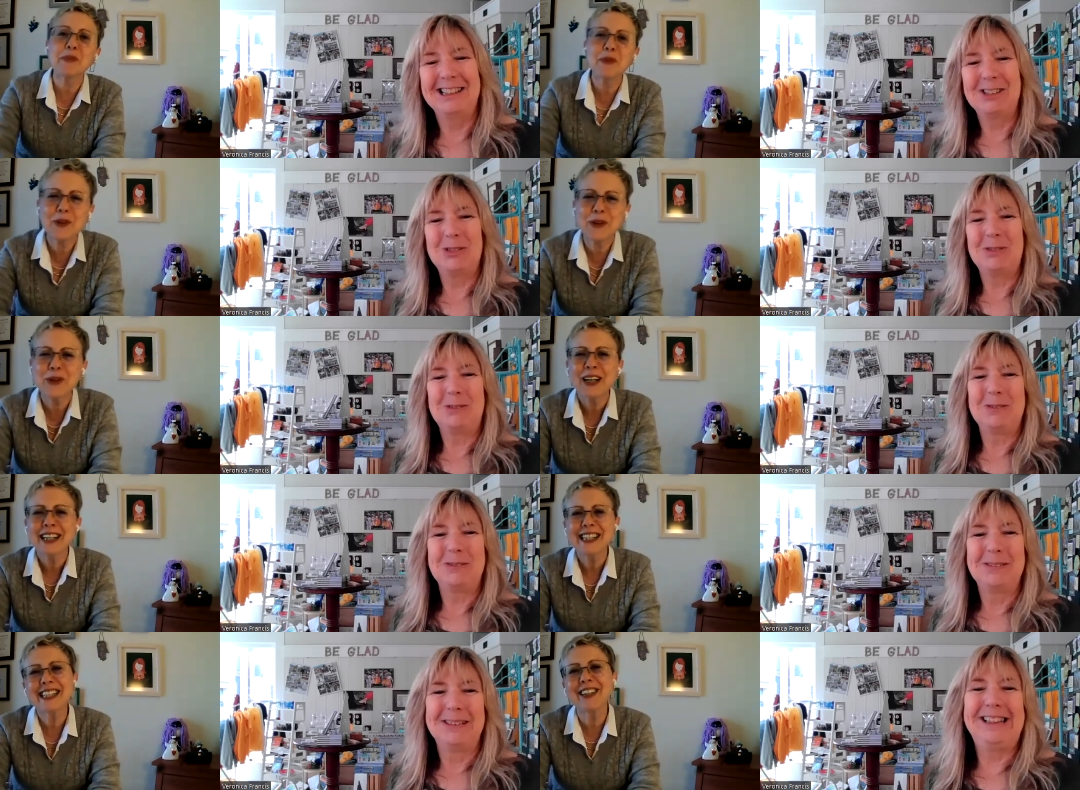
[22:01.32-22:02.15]
Speaker 1: the book,
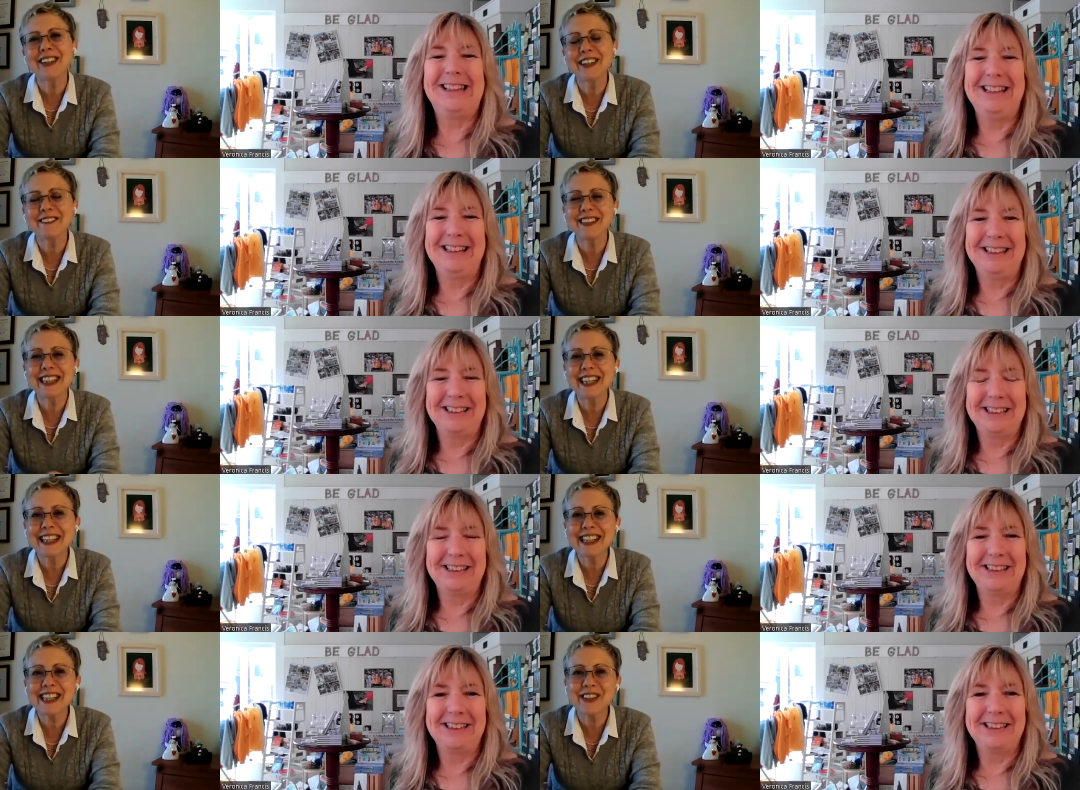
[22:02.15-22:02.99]
sharing with
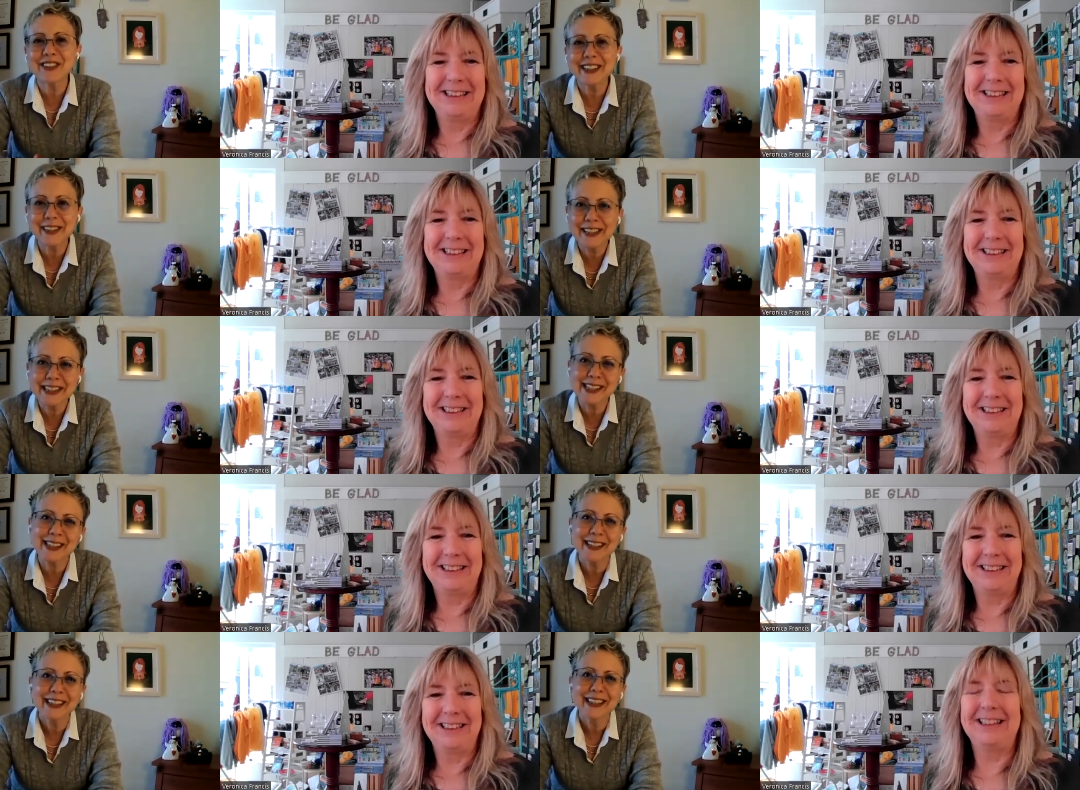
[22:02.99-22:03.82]
English readers.
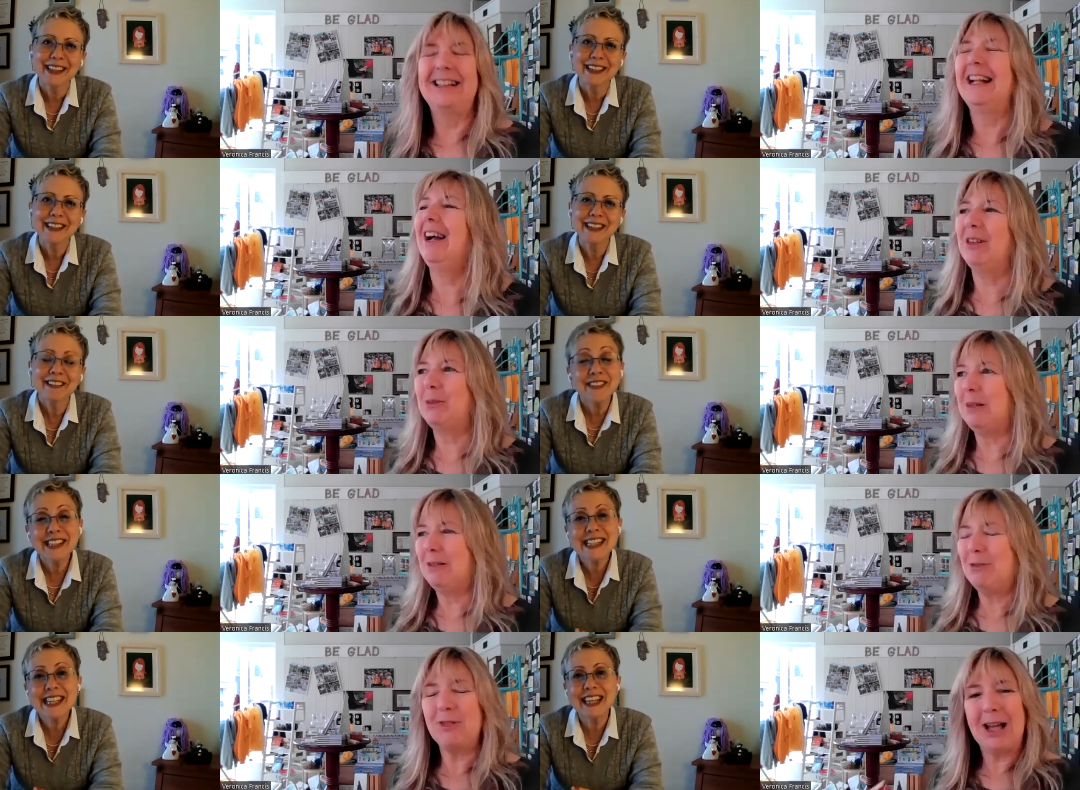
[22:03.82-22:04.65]
That we
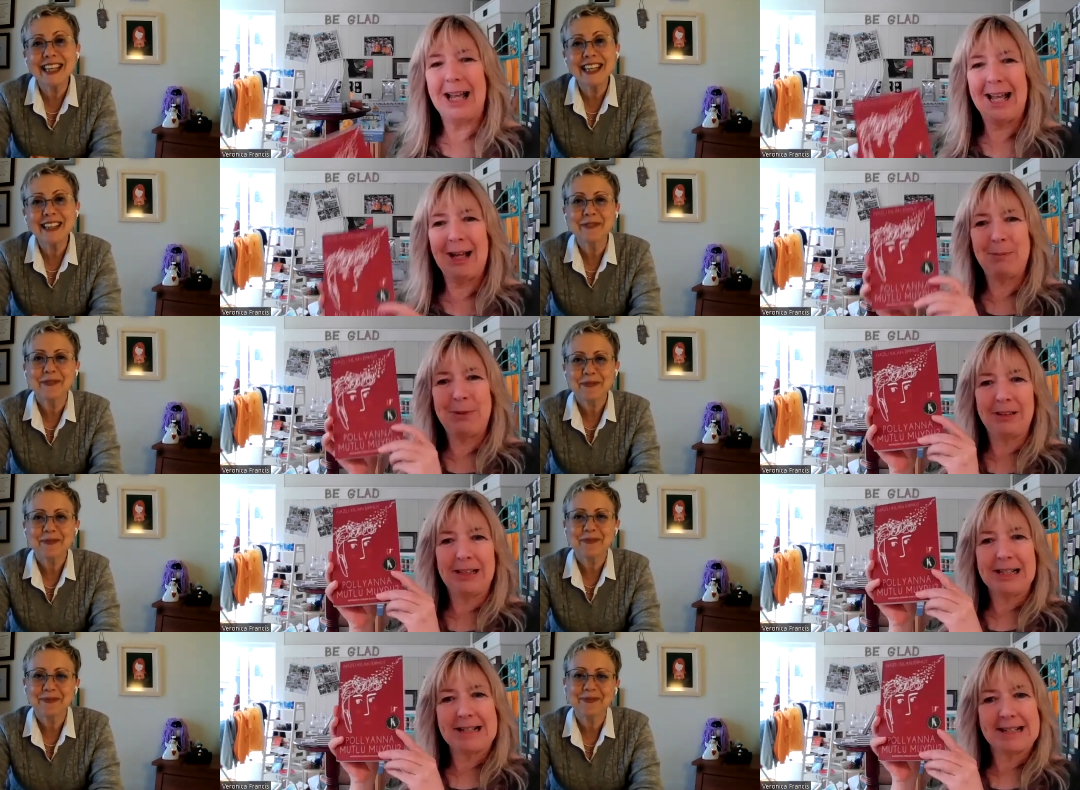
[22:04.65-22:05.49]
would be see.
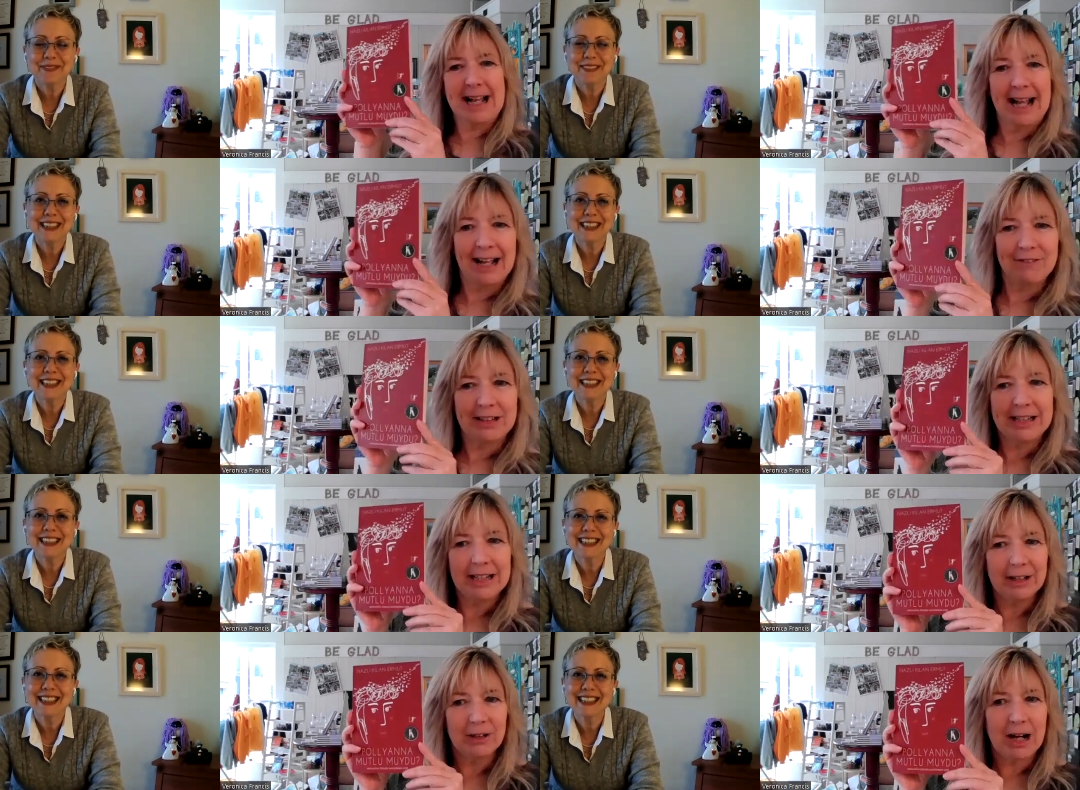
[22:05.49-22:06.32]
Speaker 2: fabulous to have it
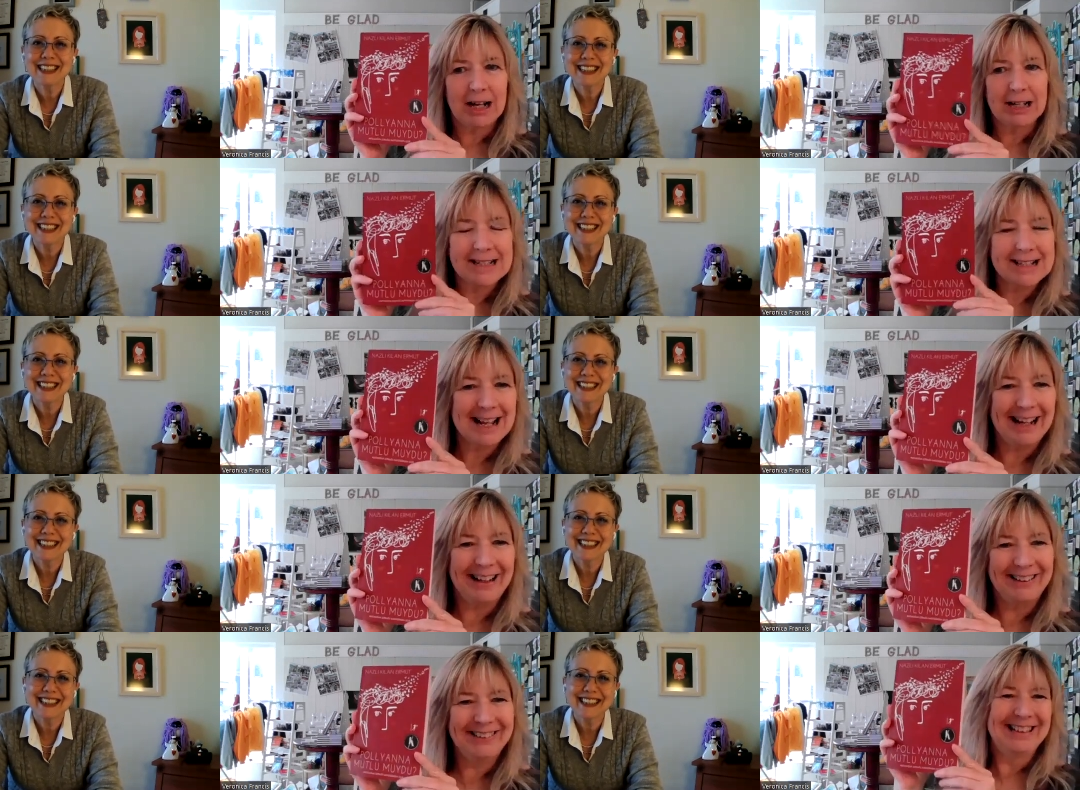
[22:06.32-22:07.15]
here on
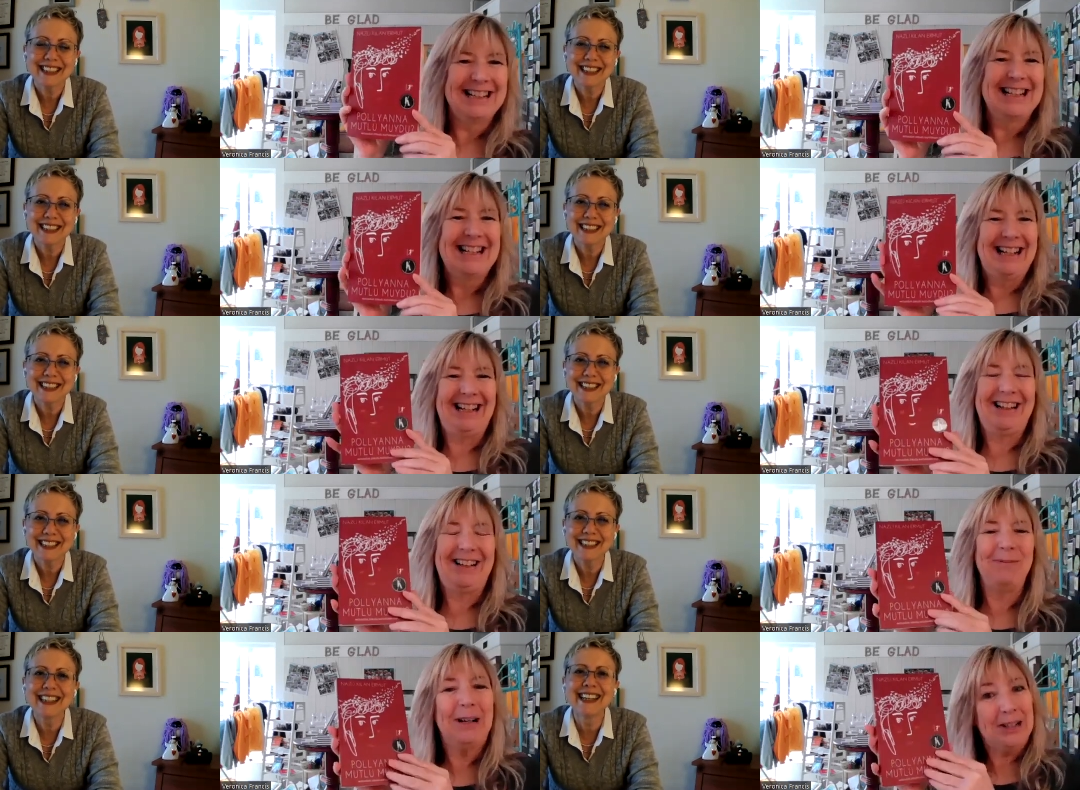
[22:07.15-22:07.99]
sale.
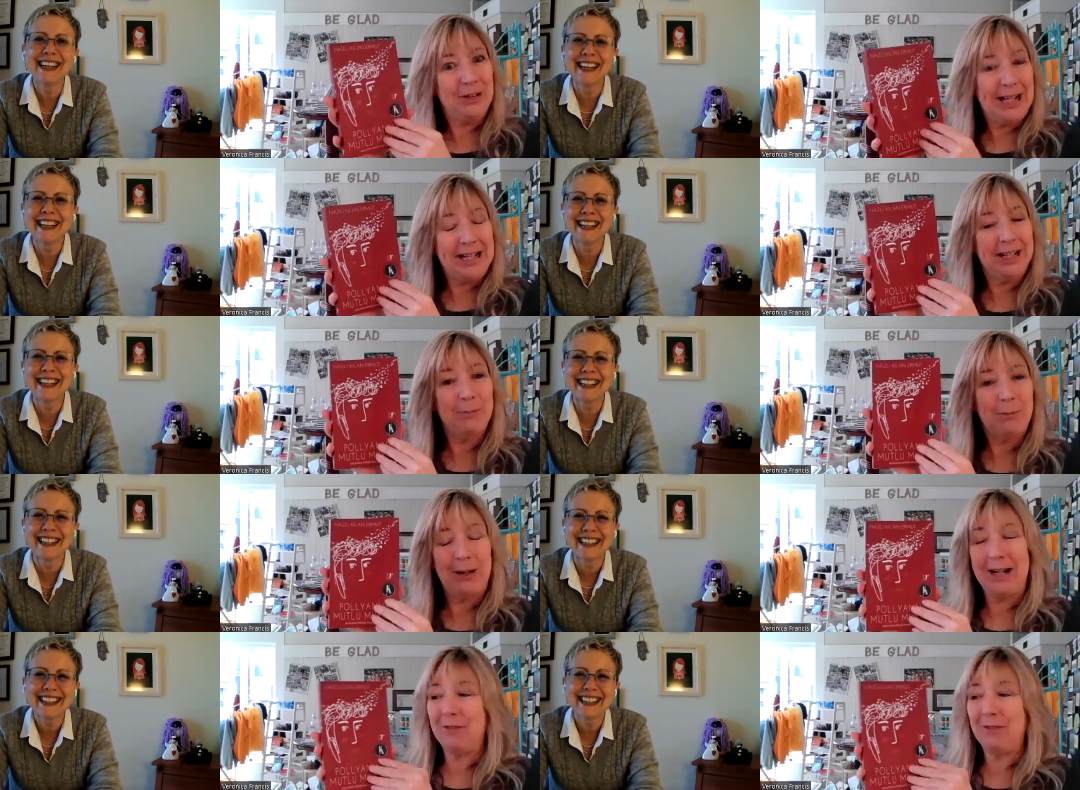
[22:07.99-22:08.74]
Um, but they can,